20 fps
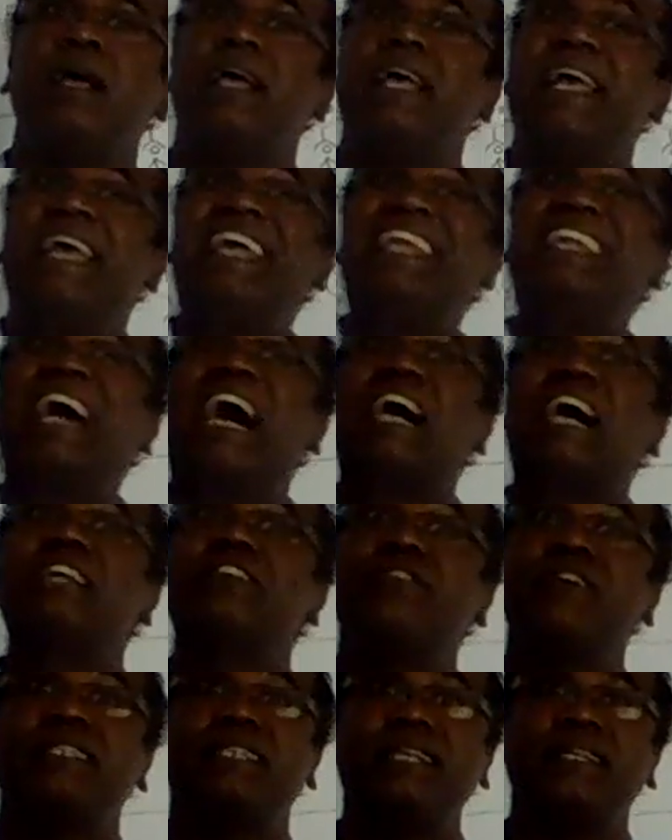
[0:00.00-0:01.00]

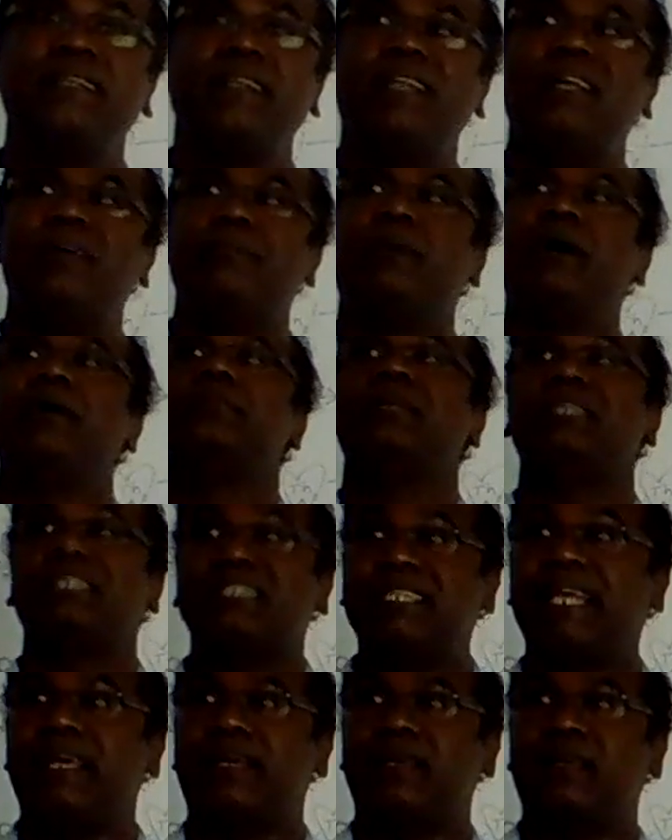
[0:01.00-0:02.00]
inadvertently, by
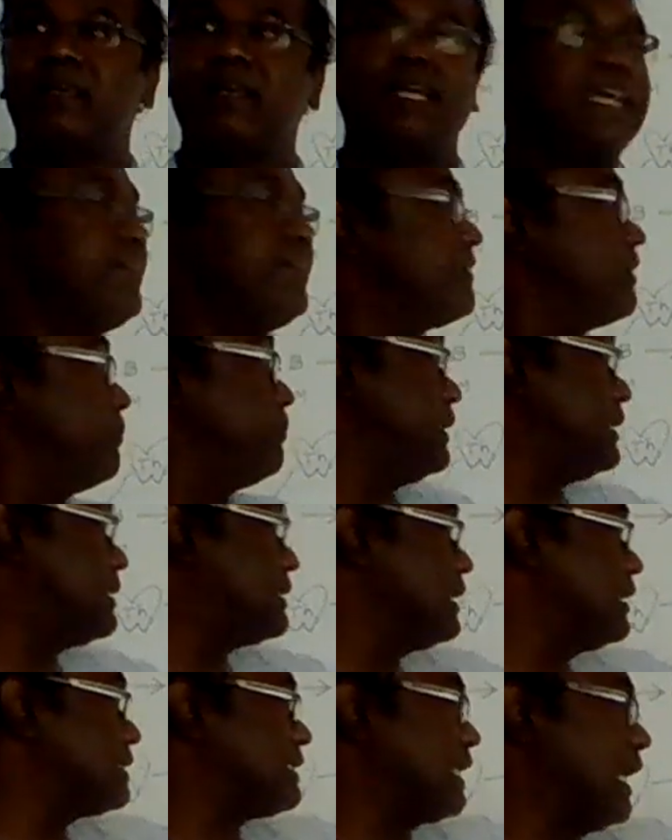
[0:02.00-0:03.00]
mistake, if the B
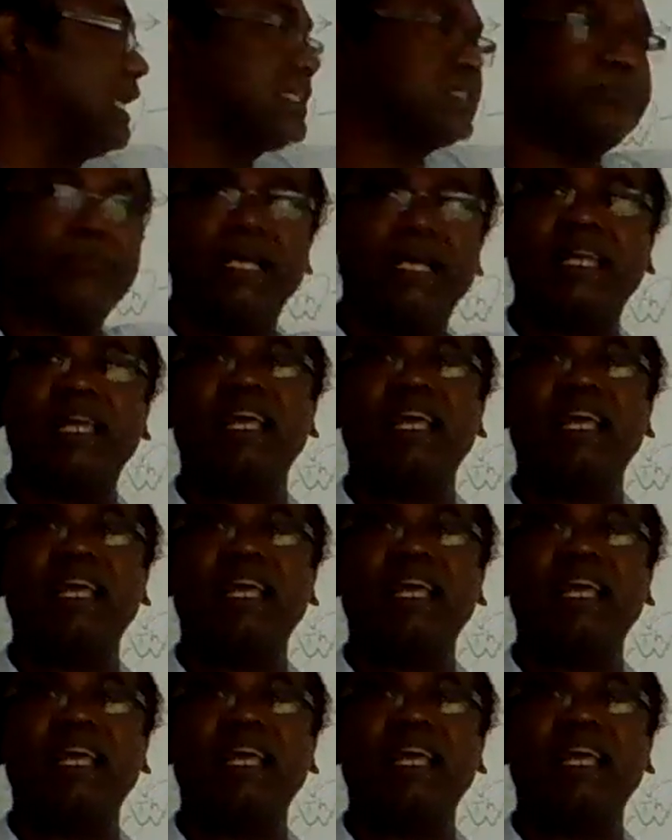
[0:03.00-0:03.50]
cell starts making